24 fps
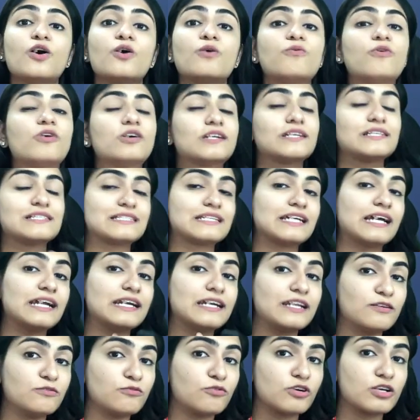what is right
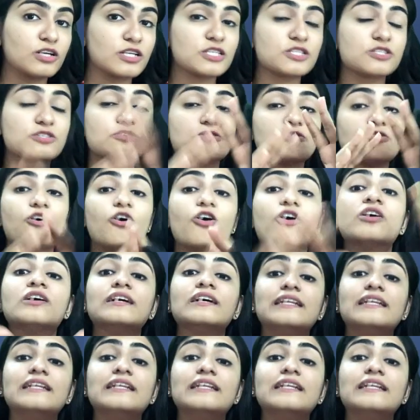and what is wrong